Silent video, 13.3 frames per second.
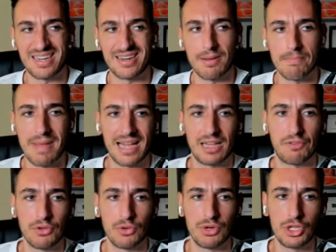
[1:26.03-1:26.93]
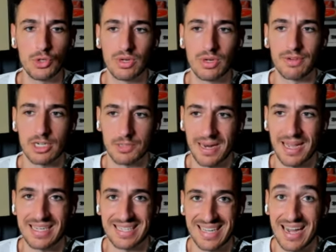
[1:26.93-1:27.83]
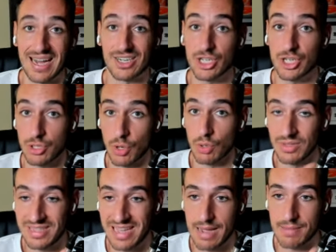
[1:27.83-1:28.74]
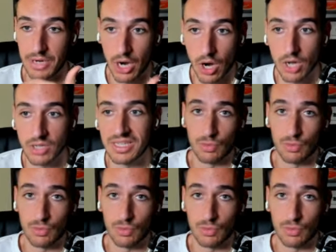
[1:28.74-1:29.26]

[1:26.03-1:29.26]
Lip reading: and the Matt Furie universe plays are so damn hot.